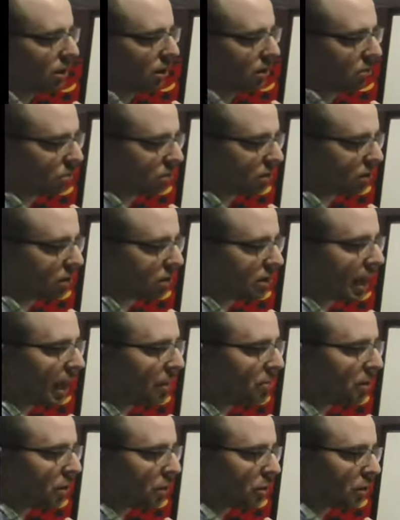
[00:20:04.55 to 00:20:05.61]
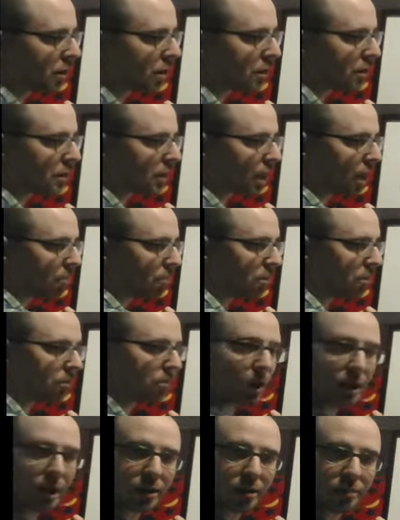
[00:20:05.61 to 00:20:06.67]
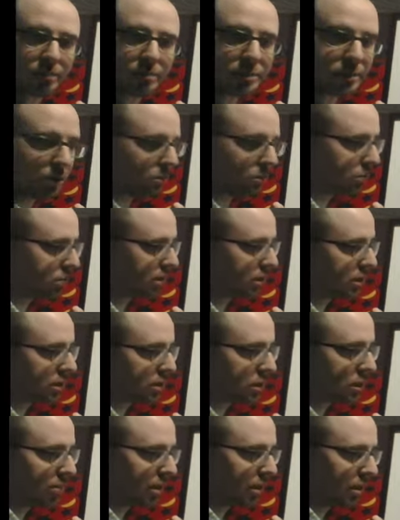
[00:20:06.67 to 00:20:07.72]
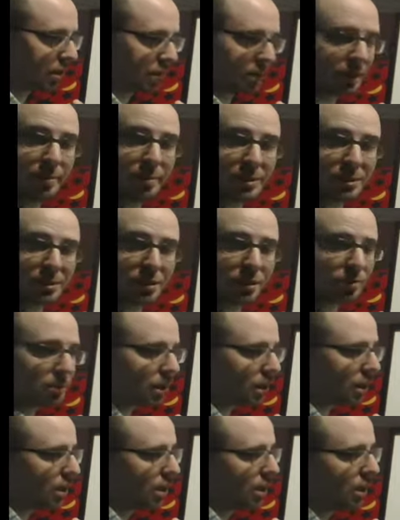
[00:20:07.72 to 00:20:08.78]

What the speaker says: with the same degree on the top and the bottom, so it's just going to be, the limit's going to be